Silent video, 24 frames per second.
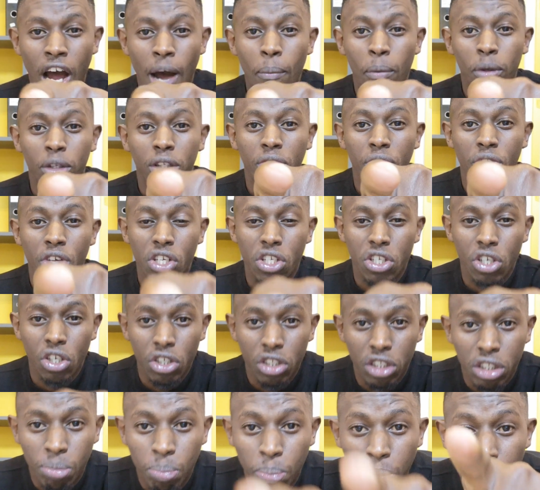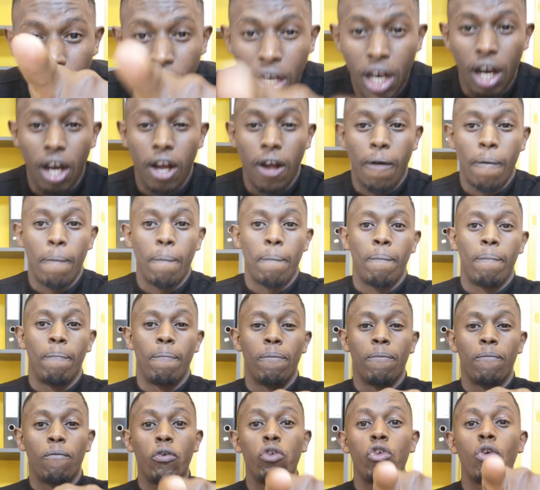a motivation speaker
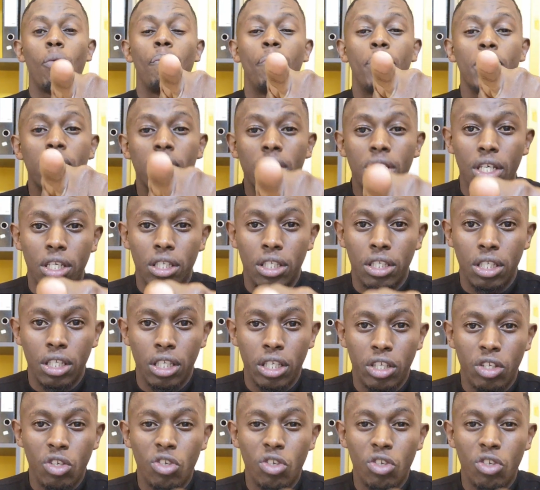for your business.